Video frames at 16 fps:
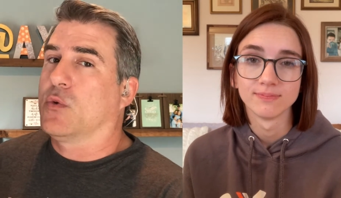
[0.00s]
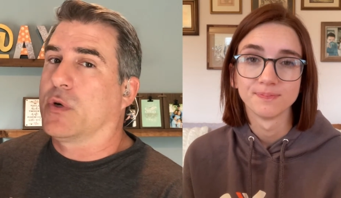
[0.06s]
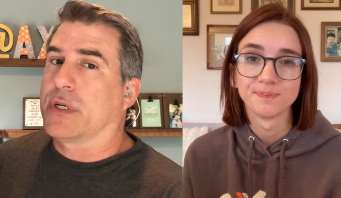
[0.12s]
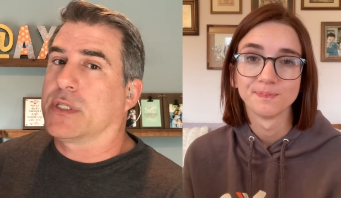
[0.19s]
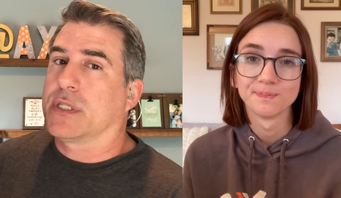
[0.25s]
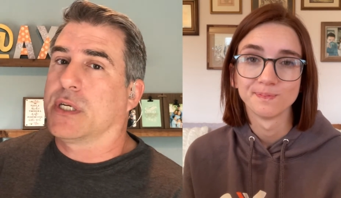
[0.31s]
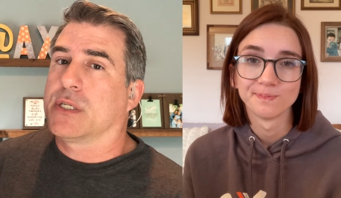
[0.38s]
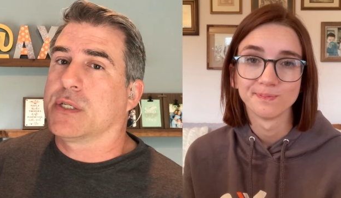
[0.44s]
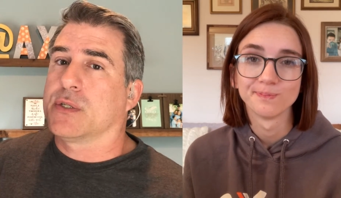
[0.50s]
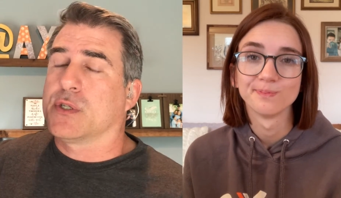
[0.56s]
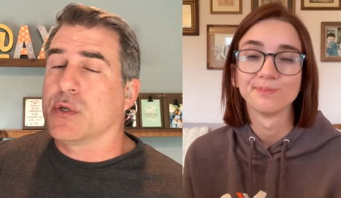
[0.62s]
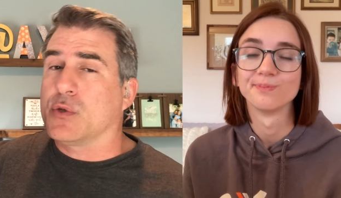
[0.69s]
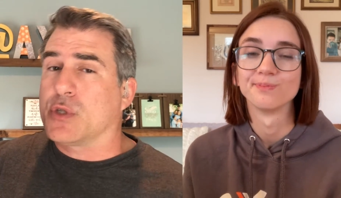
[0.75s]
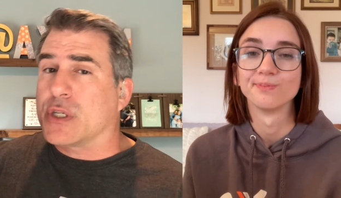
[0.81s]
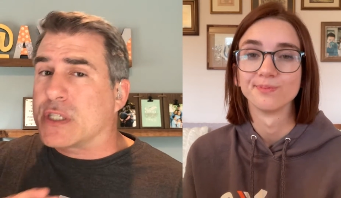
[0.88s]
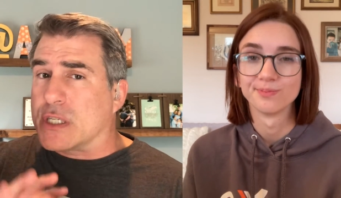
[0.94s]
Speaker 1: your organization. So,
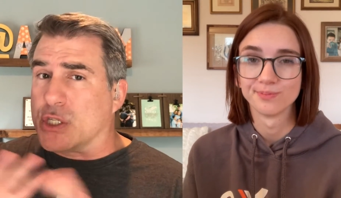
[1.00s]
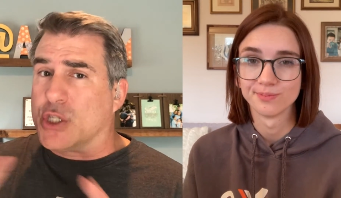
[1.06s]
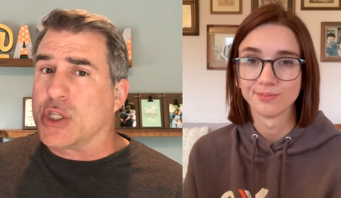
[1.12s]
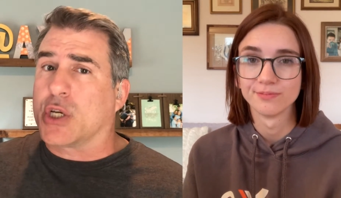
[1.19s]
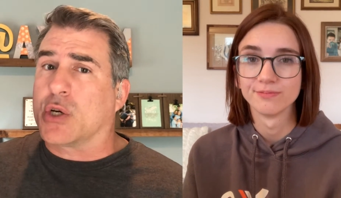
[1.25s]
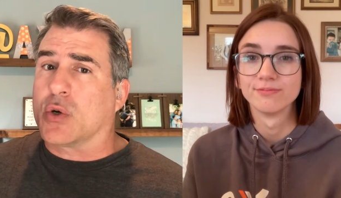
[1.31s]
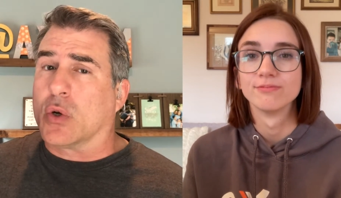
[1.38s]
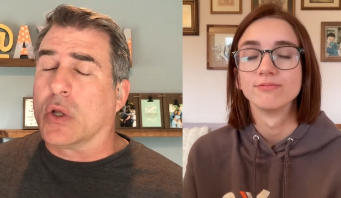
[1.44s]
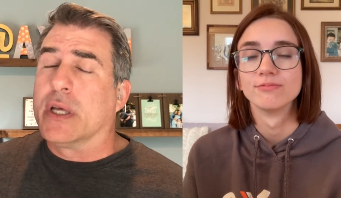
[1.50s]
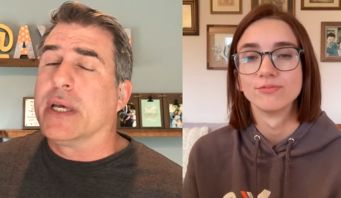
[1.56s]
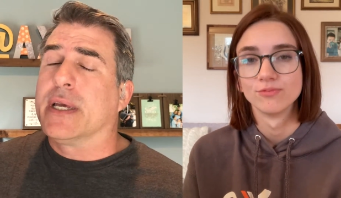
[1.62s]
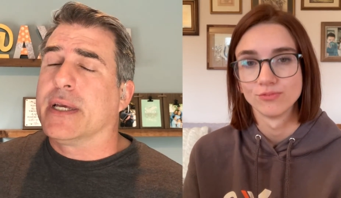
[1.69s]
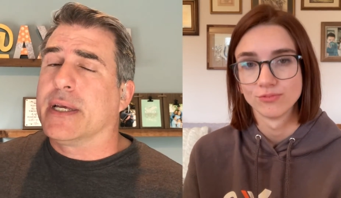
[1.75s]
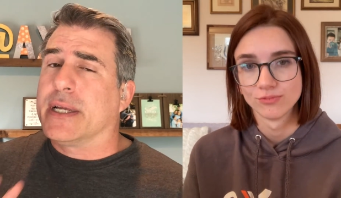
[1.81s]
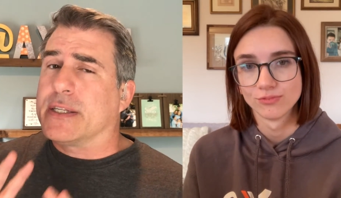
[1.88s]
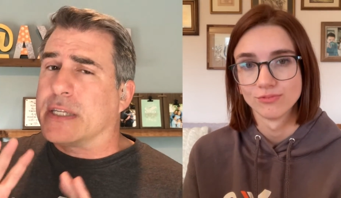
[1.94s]
just in general,
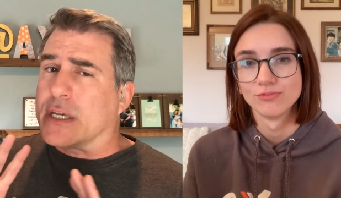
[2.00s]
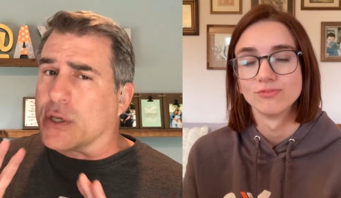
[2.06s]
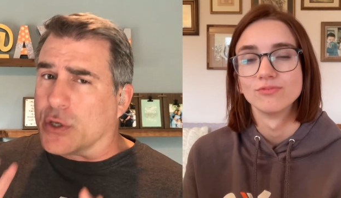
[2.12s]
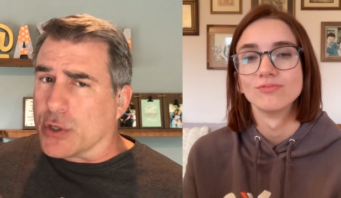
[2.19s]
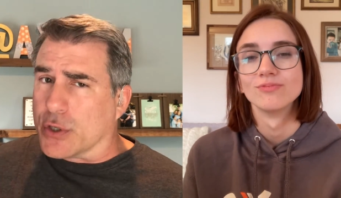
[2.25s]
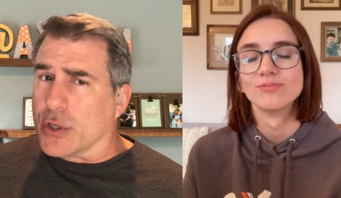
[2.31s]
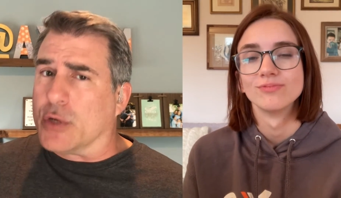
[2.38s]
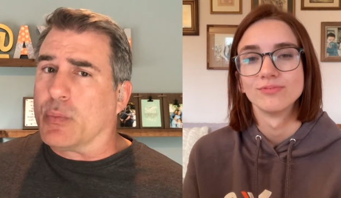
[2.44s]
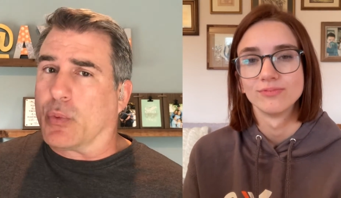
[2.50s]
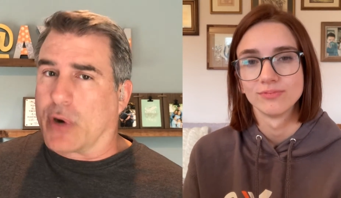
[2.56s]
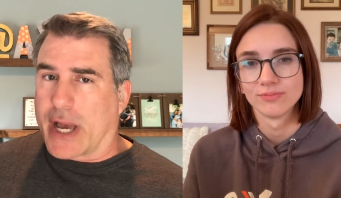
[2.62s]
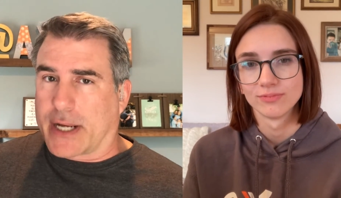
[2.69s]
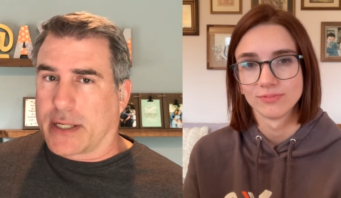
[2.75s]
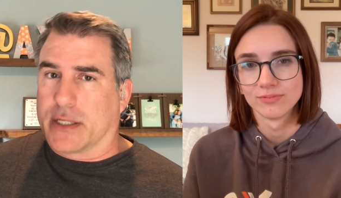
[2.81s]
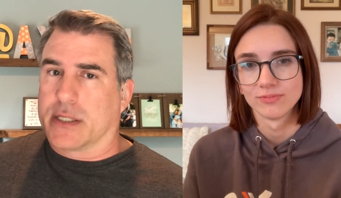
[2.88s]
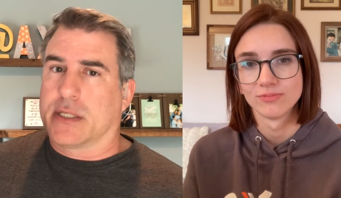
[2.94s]
it's a good
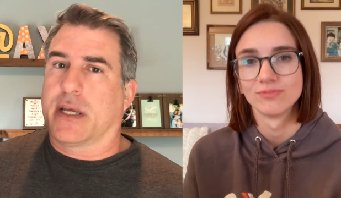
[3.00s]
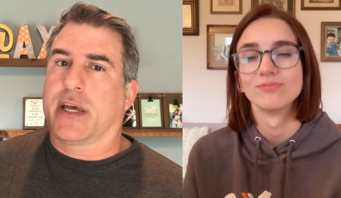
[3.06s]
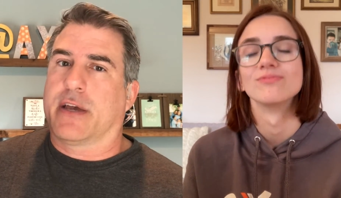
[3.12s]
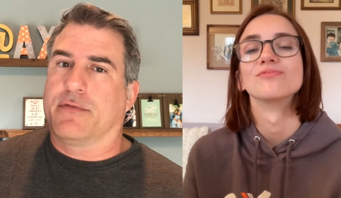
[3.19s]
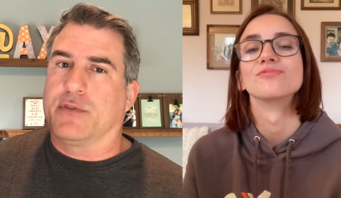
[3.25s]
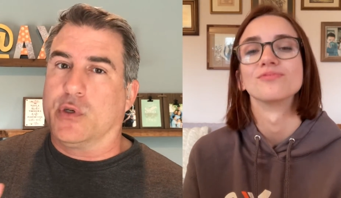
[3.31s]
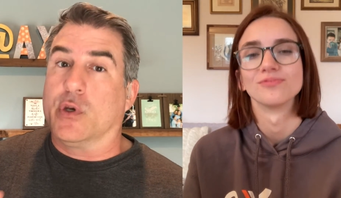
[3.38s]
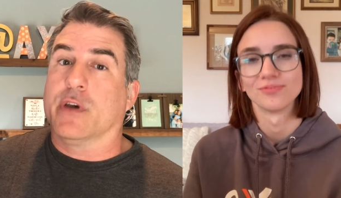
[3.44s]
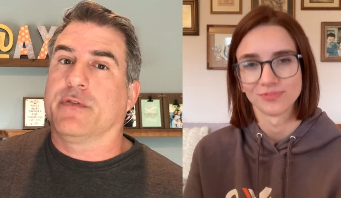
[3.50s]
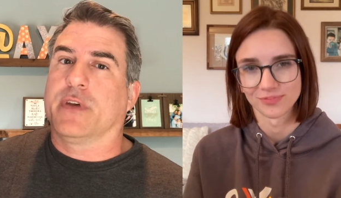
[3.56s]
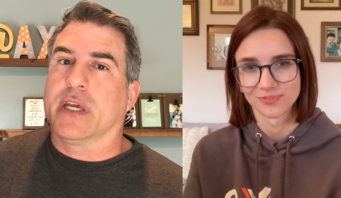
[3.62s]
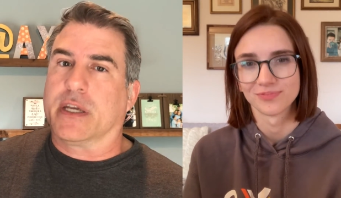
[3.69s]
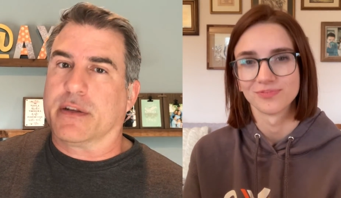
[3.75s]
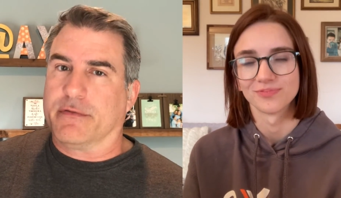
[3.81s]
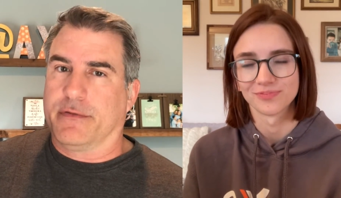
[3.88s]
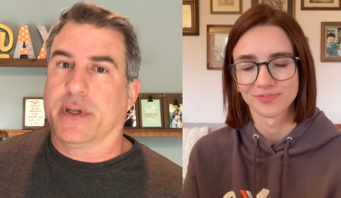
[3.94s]
practice to have 2FA
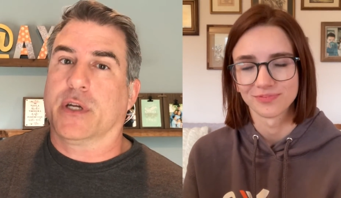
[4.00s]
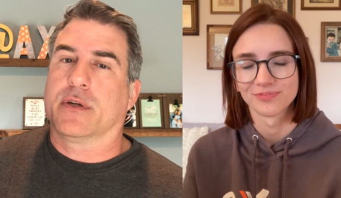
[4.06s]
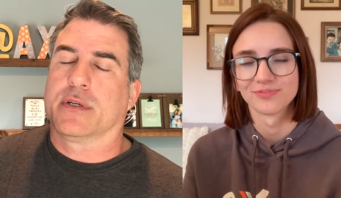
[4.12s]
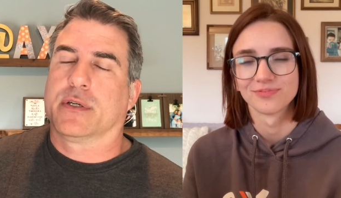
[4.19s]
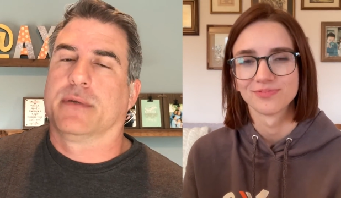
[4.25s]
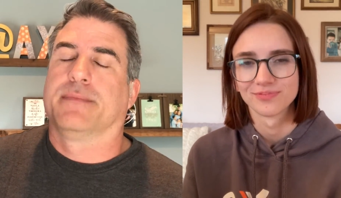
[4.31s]
configured.